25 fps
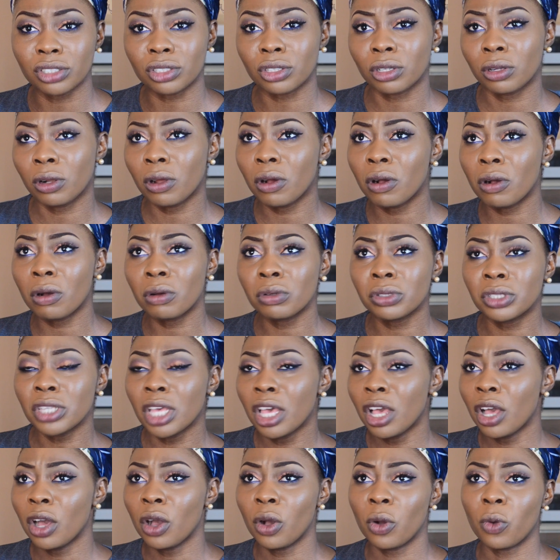his clothes?
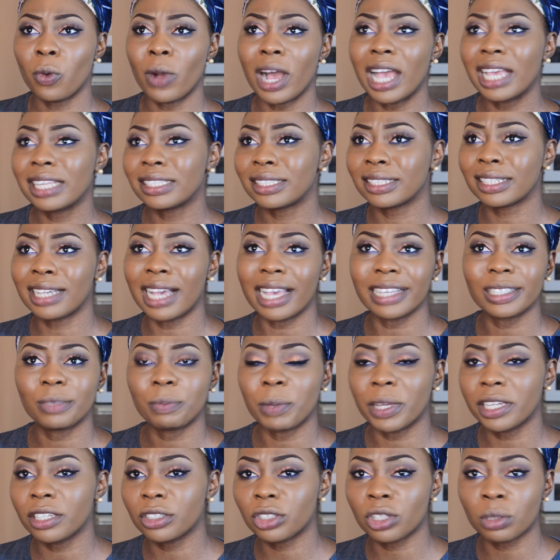Why is the guy
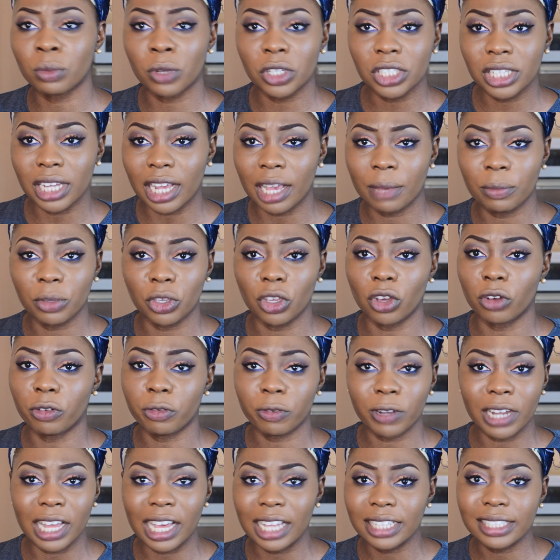spending so much time in your
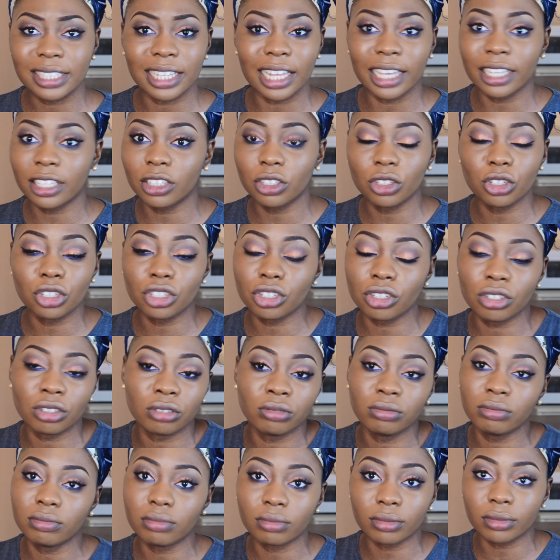flats? Like, you
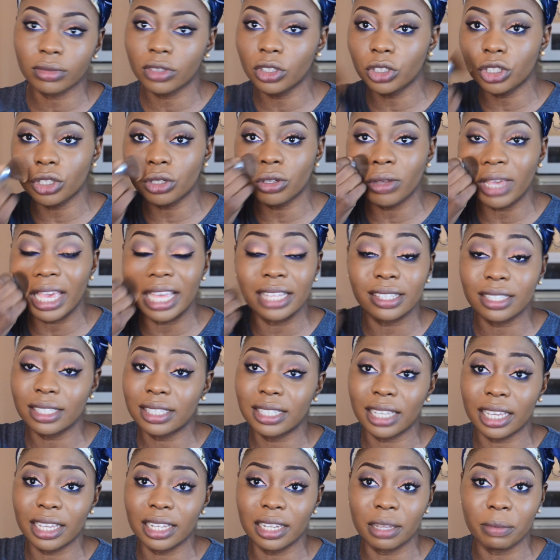shouldn't
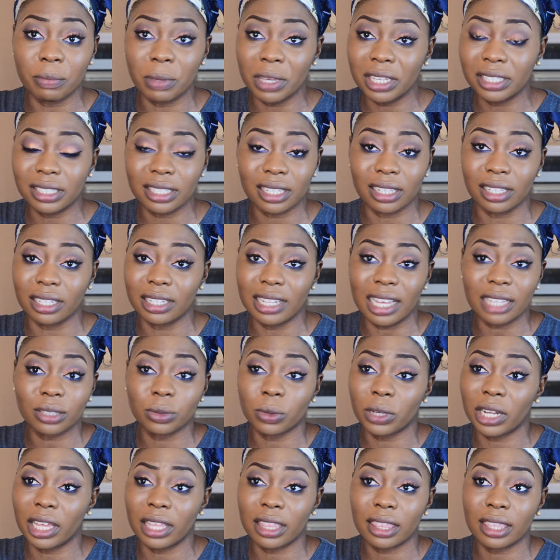entertain it. Basically, that's
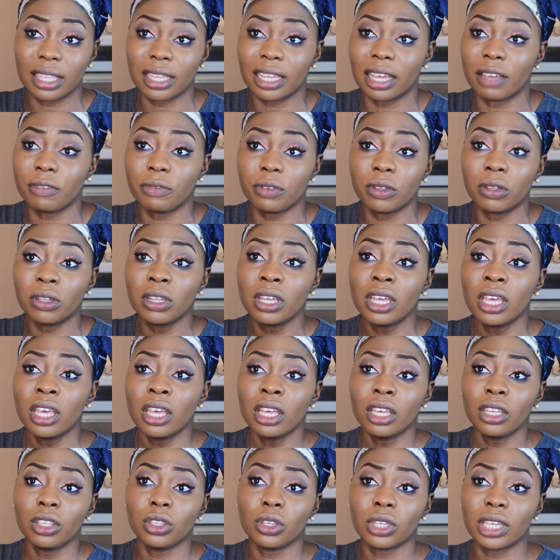what I think. I feel
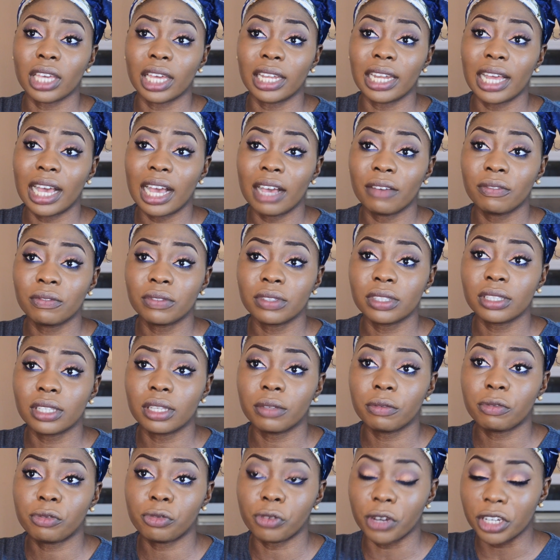you can have
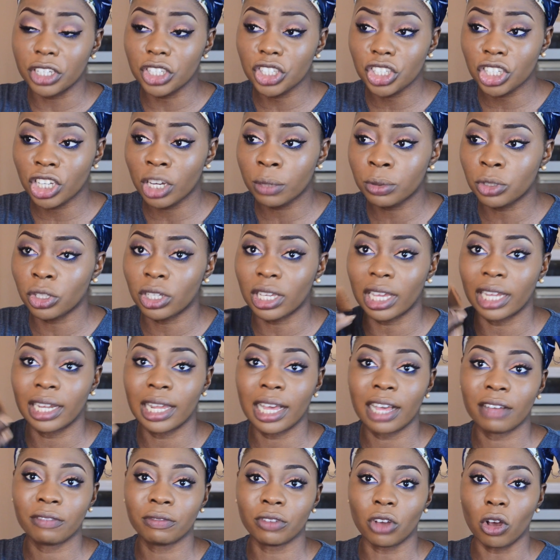friendships, you can
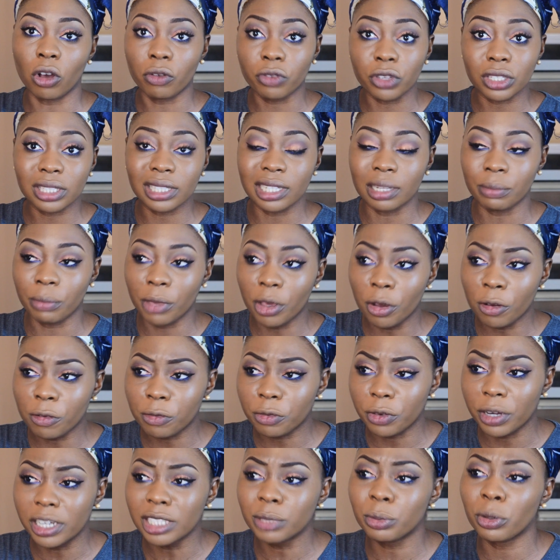have obviously male
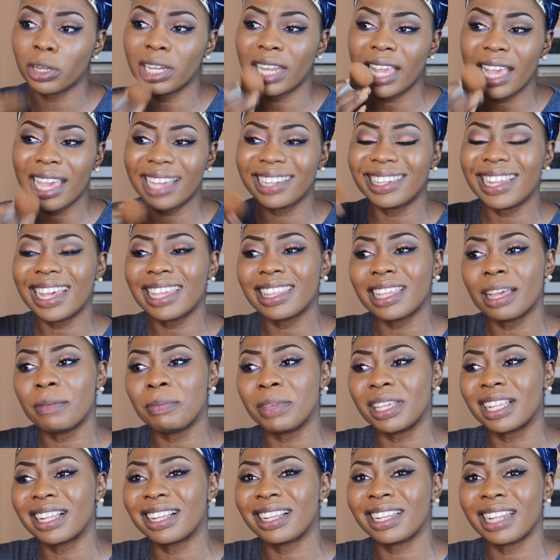friends, but let there
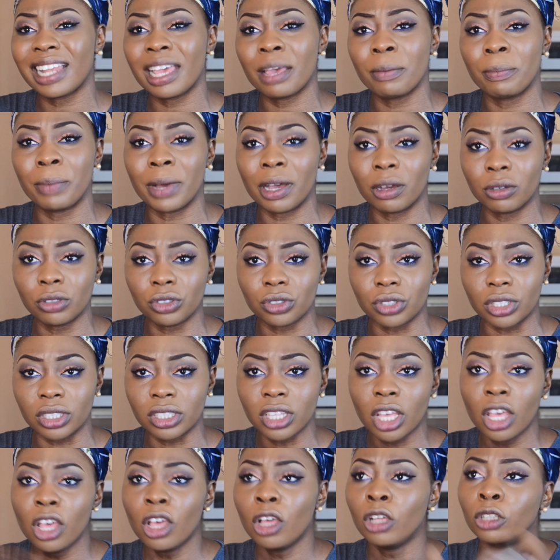be clear boundaries.
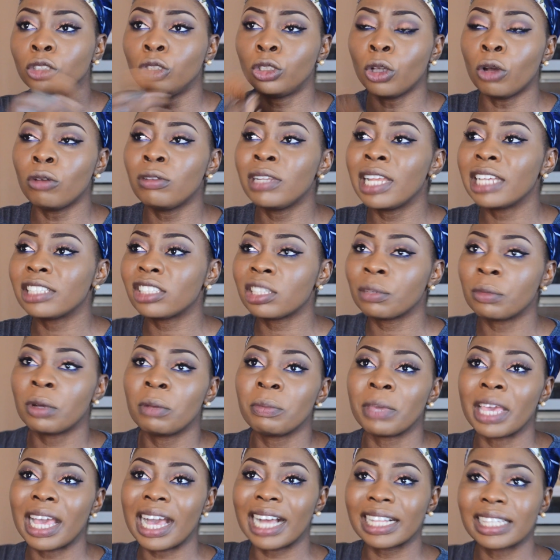Don't let
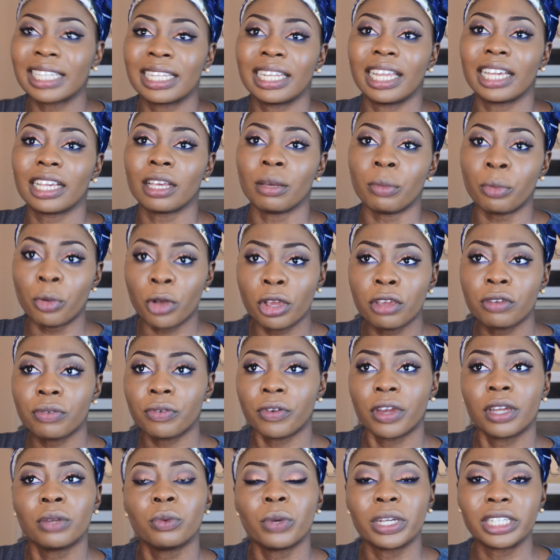someone be acting like a
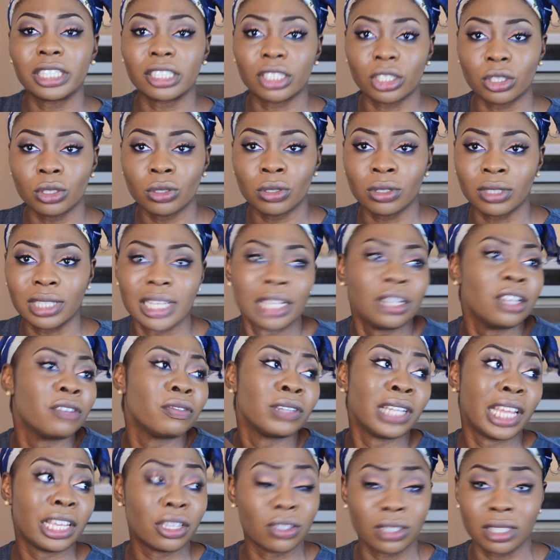boyfriend when he's not. I don't
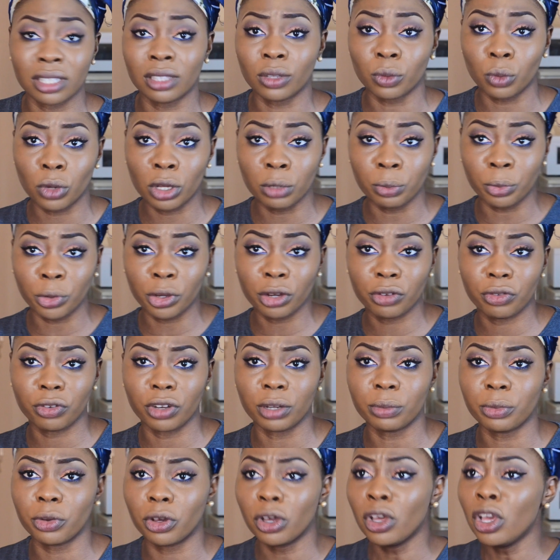even like using the word
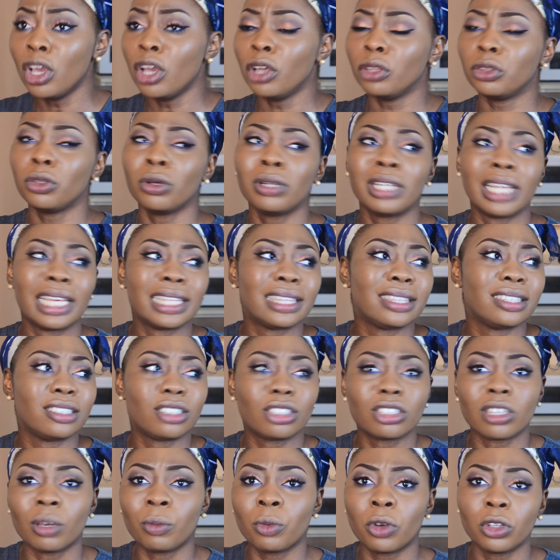boyfriend, but don't let
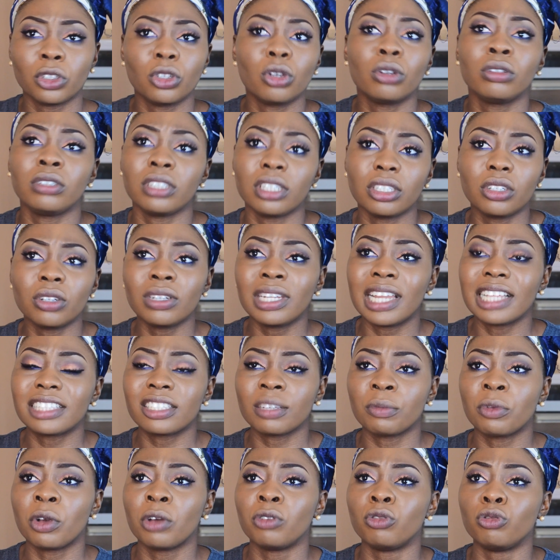someone
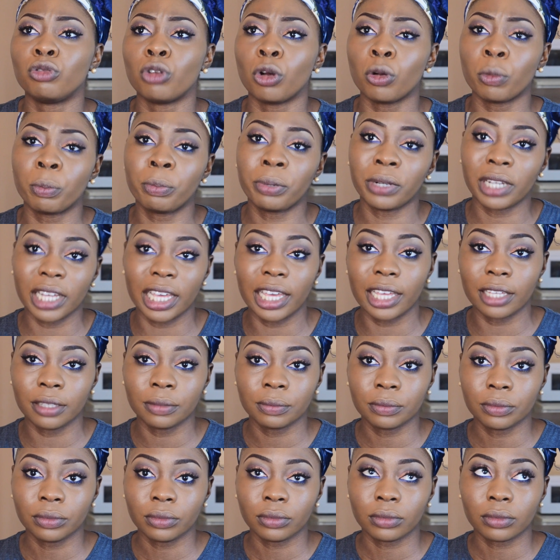role play
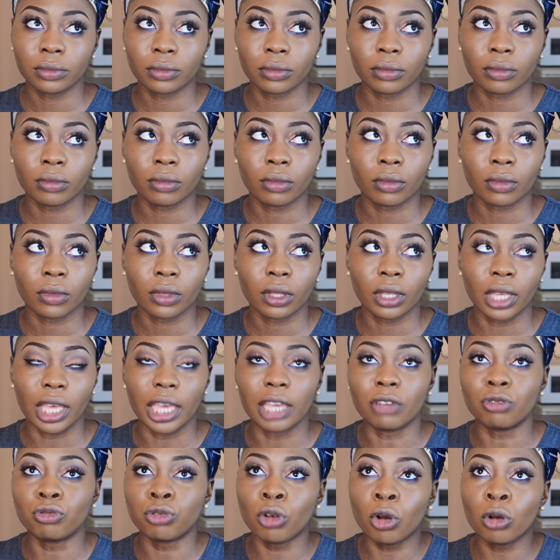
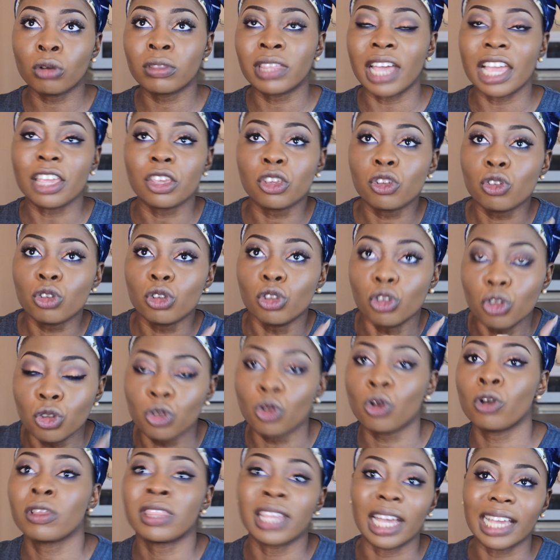a role that you
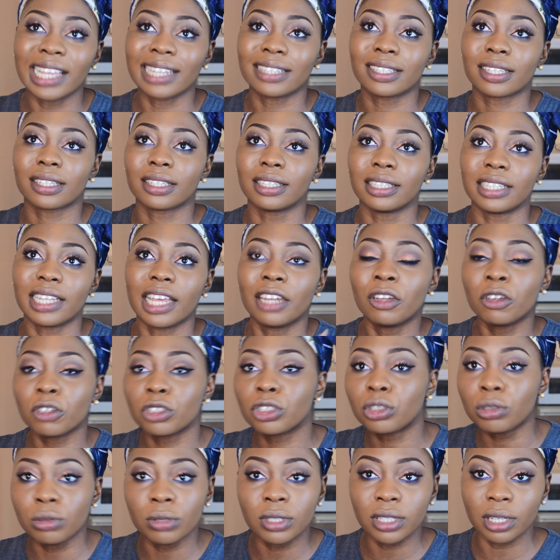know that they're not
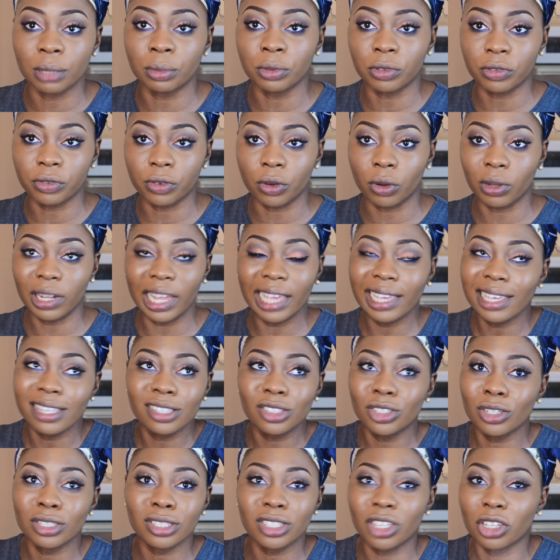suitable for. Like, you're
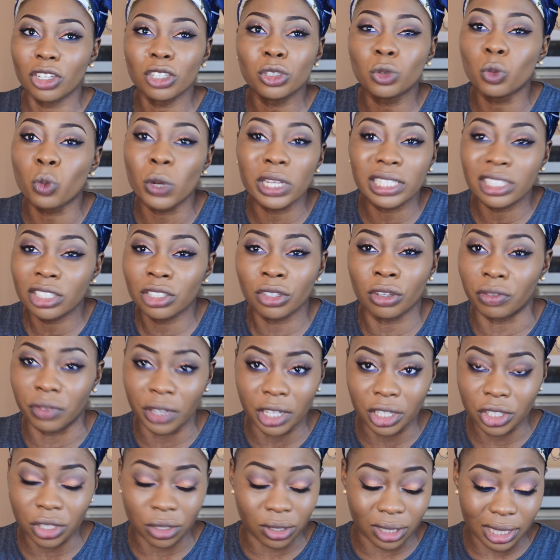just wasting your
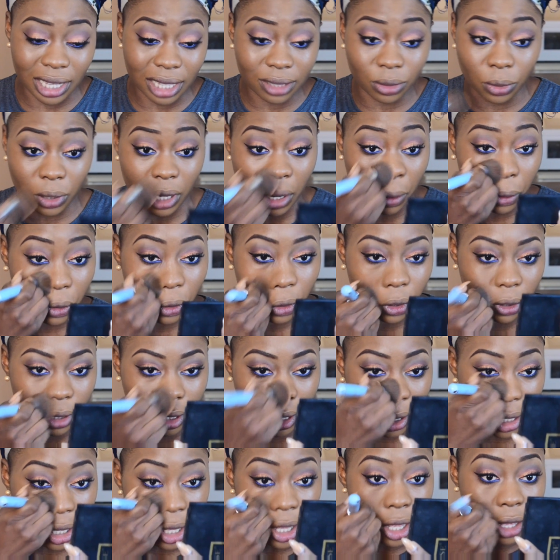virtues. That's what I would
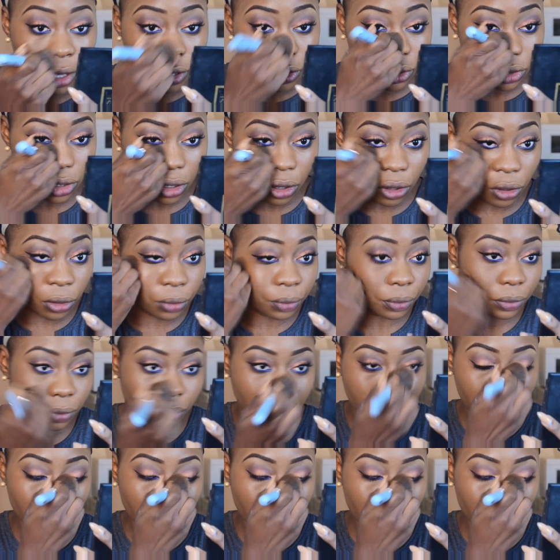call it. So